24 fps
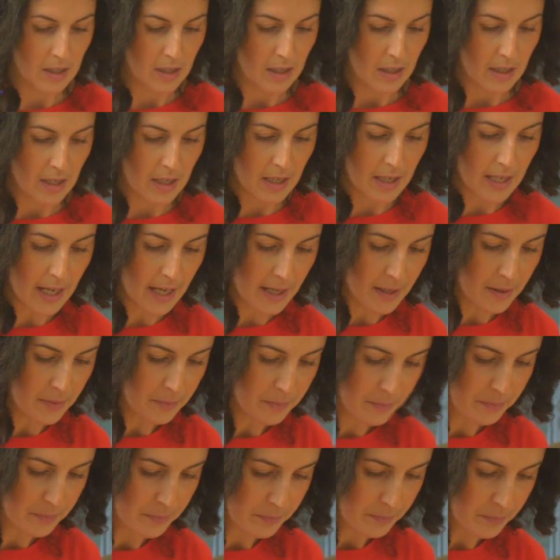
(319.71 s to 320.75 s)
Okay,
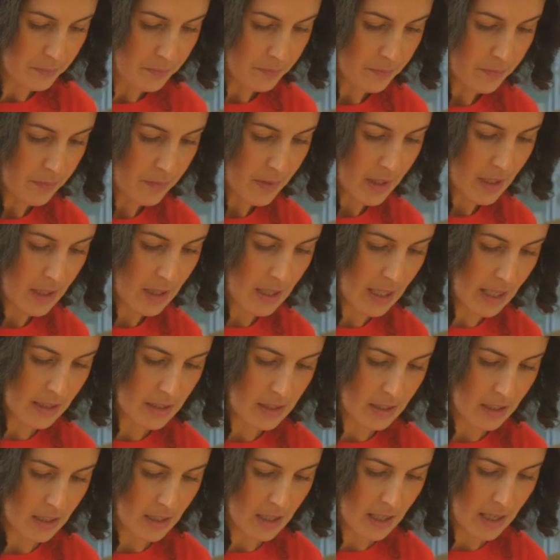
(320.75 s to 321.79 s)
and that's
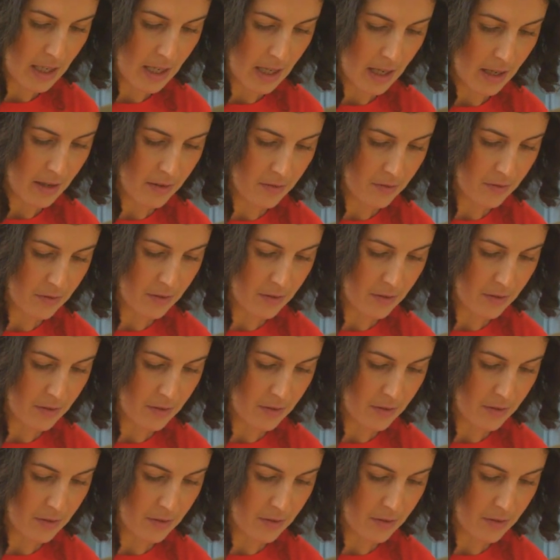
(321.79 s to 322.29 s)
gonna have.